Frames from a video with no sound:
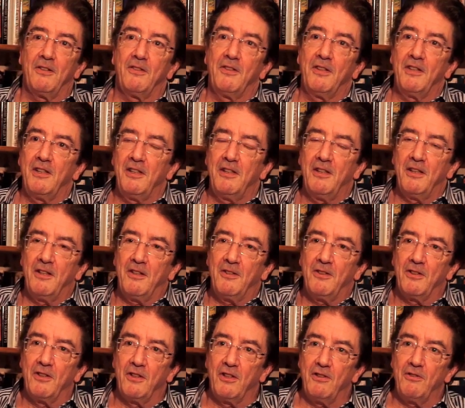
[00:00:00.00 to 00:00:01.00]

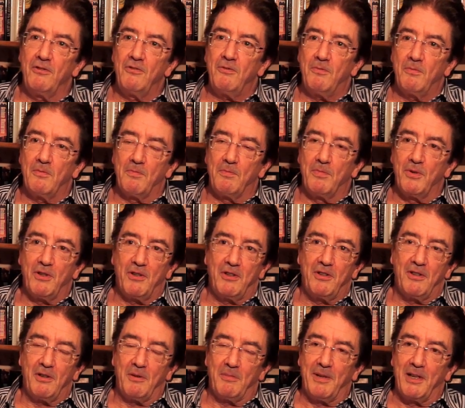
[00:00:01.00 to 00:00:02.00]
The new
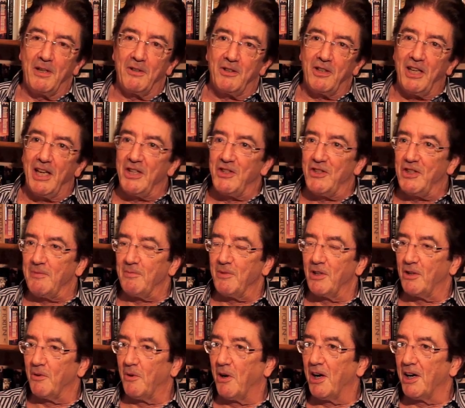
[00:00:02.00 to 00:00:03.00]
book about Katie
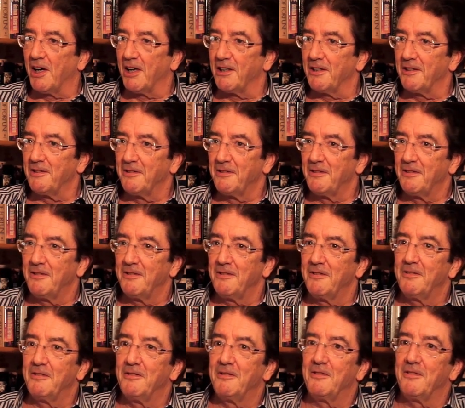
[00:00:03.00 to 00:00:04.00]
Maguire,
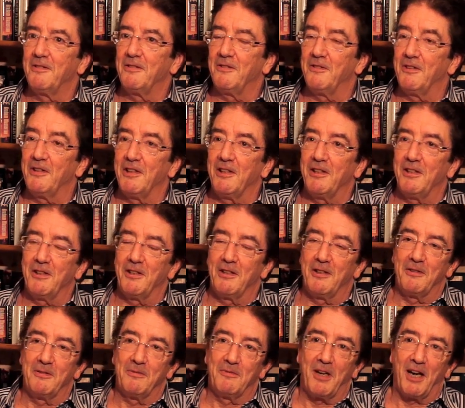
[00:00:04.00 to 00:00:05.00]
the
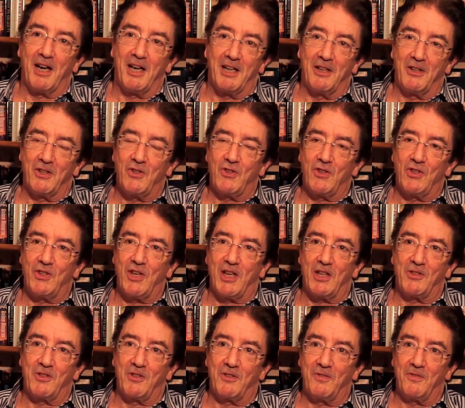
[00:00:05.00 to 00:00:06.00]
Irish
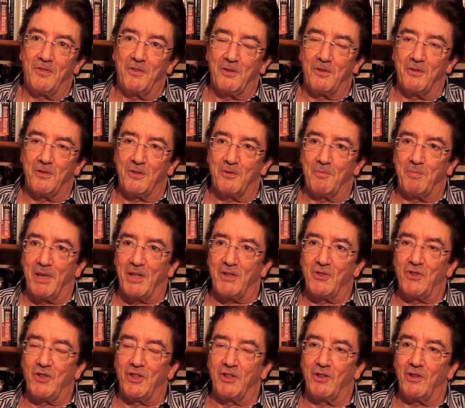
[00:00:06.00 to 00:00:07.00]
detective who's
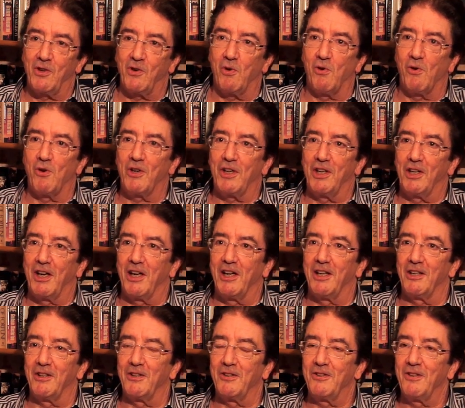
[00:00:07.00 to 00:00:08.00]
based in Cork in
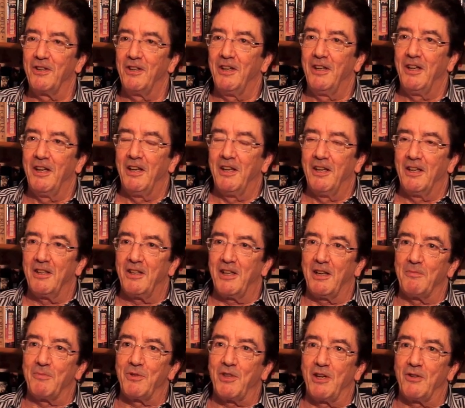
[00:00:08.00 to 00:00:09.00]
Ireland,
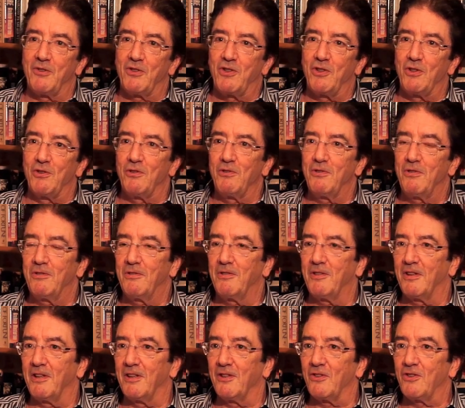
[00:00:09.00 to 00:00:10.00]
comes out too.
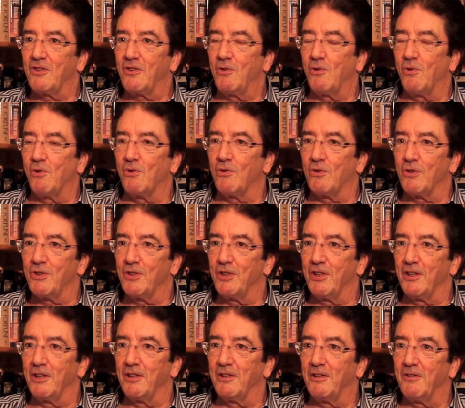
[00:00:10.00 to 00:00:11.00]
It's called
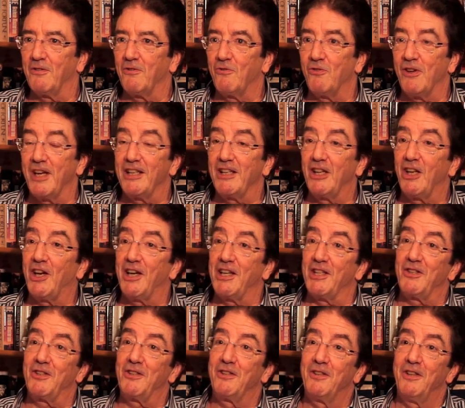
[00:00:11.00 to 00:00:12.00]
Red
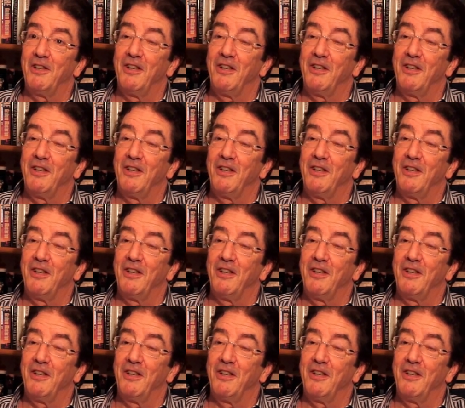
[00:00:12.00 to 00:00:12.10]
Light.